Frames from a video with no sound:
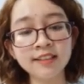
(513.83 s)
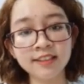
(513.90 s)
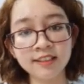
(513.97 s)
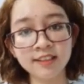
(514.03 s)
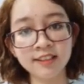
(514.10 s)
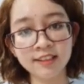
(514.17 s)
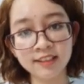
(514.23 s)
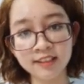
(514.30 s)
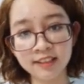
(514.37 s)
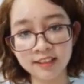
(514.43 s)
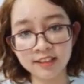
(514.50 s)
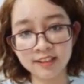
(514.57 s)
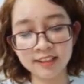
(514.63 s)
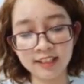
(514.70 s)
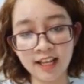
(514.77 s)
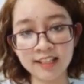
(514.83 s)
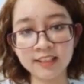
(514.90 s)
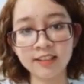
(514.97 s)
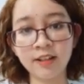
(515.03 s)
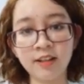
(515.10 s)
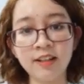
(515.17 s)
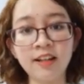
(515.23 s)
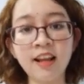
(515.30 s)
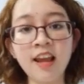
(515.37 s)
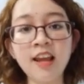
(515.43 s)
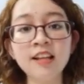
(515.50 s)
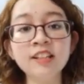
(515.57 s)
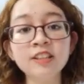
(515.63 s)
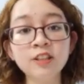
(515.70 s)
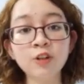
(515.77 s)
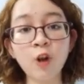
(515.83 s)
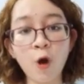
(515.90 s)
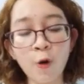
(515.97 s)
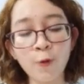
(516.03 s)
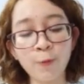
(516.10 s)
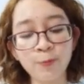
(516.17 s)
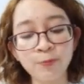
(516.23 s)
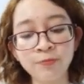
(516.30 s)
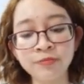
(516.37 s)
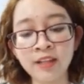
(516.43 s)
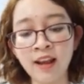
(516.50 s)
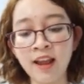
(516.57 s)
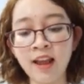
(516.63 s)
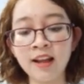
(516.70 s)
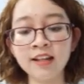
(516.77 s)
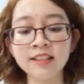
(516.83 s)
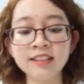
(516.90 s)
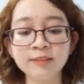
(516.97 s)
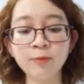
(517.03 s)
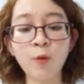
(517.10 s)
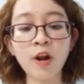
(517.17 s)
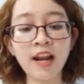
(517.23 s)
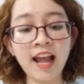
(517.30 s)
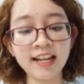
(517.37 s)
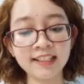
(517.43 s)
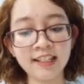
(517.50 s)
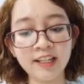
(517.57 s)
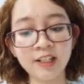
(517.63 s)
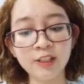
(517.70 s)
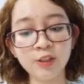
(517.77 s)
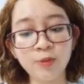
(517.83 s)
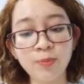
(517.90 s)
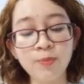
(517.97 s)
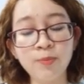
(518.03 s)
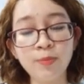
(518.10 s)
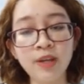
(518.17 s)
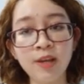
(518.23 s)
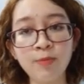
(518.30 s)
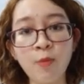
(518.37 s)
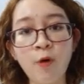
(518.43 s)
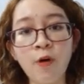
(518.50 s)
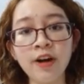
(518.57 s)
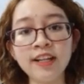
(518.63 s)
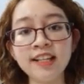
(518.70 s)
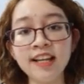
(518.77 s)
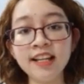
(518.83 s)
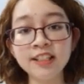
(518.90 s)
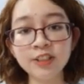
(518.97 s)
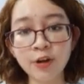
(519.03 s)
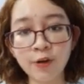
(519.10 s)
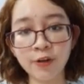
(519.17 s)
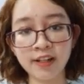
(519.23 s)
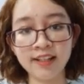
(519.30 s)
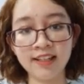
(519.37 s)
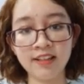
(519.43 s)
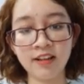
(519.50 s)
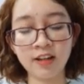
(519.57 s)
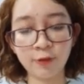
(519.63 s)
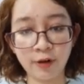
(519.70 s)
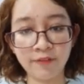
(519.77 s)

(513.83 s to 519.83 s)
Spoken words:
consensus is low, it is more likely to be more internally driven.